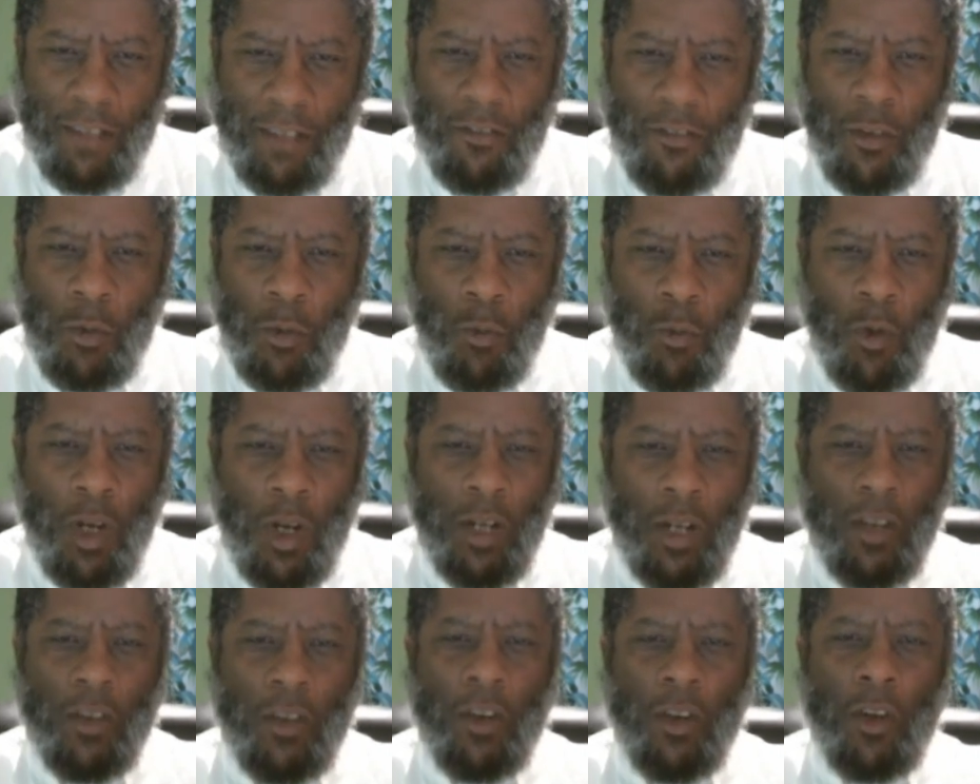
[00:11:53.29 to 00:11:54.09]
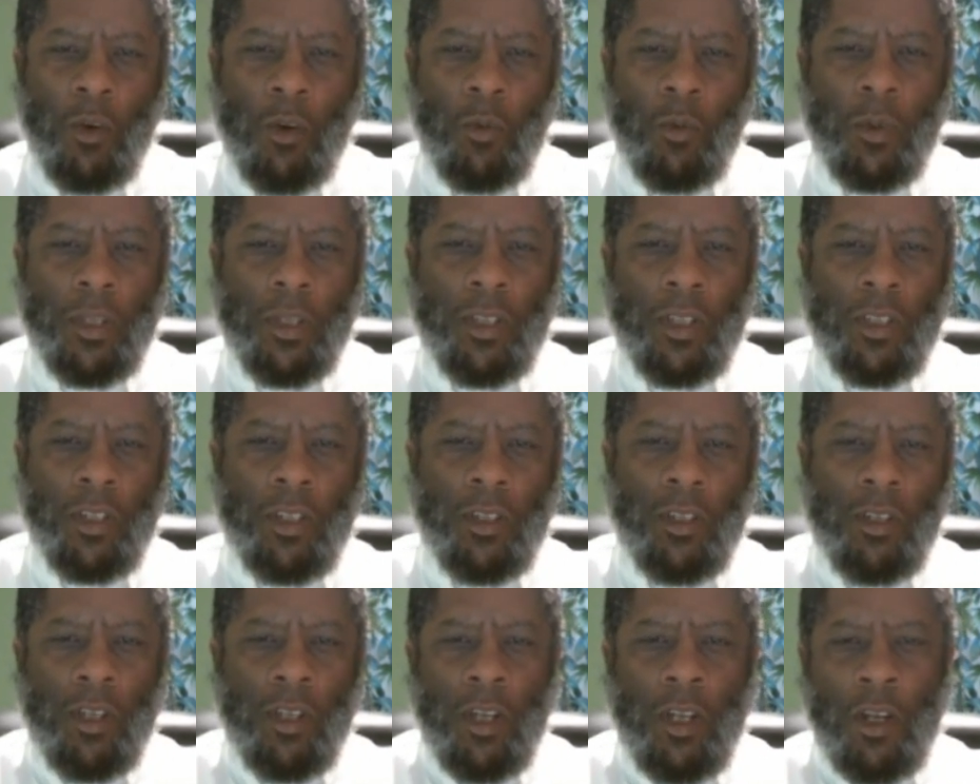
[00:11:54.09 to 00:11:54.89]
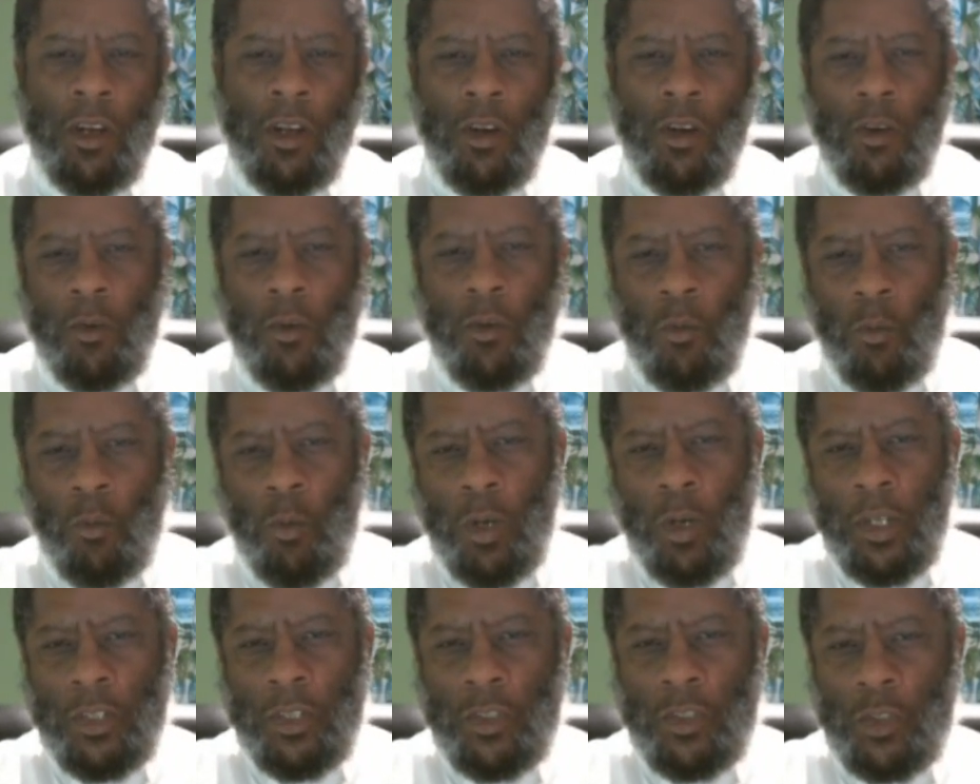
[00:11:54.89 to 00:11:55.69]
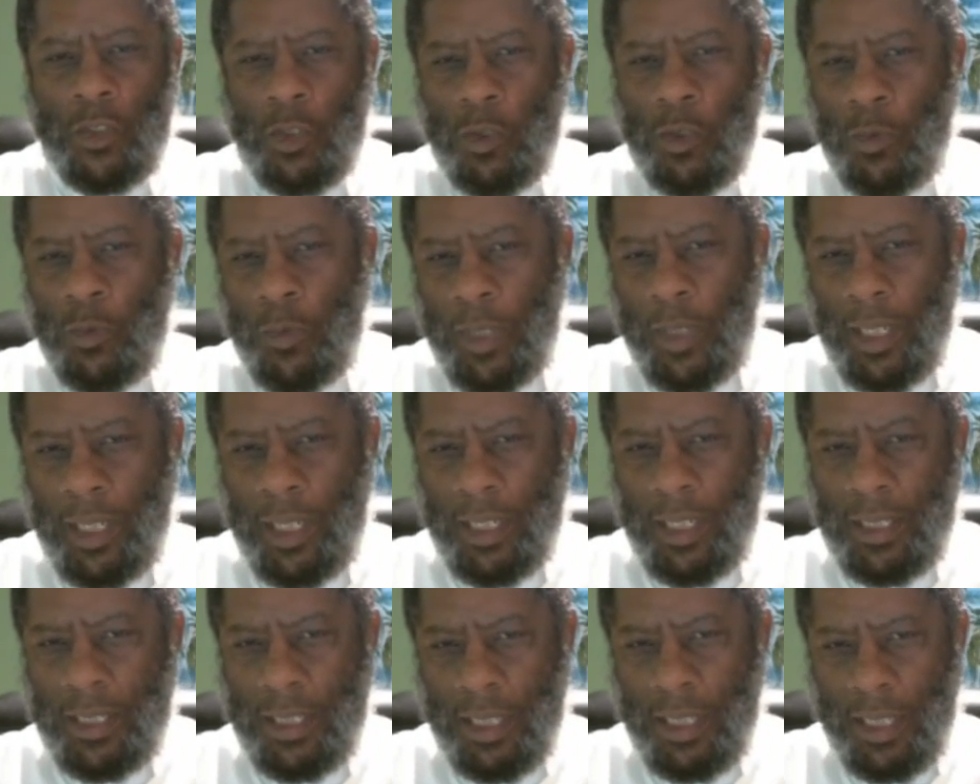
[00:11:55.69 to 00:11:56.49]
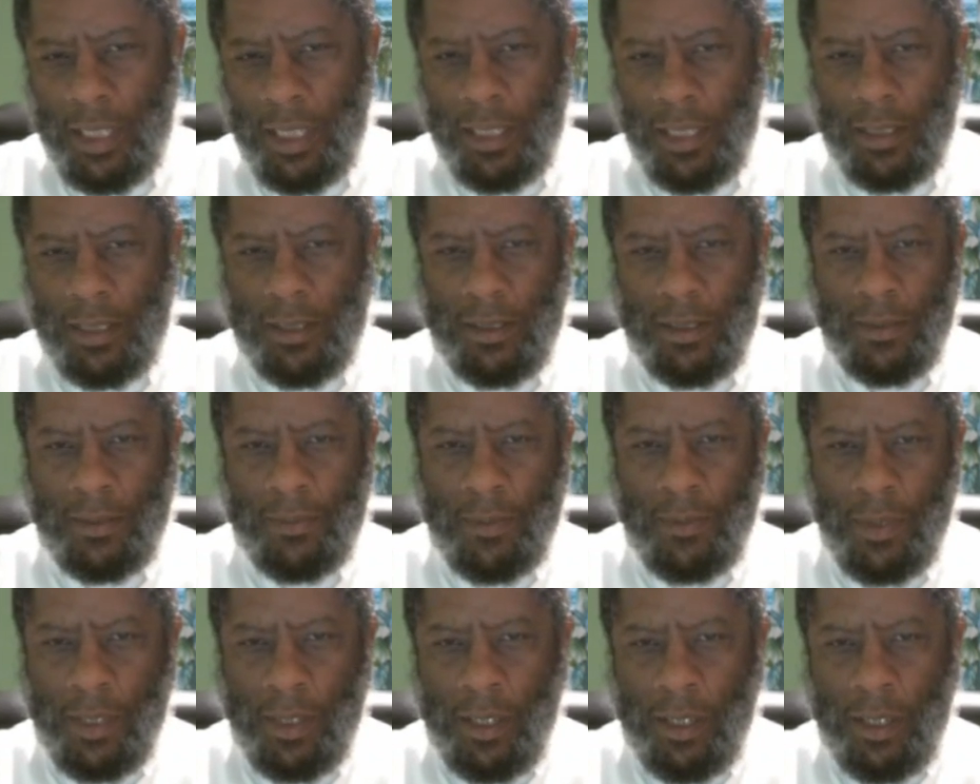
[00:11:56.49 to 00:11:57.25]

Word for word: If you want to know what the one true religion is,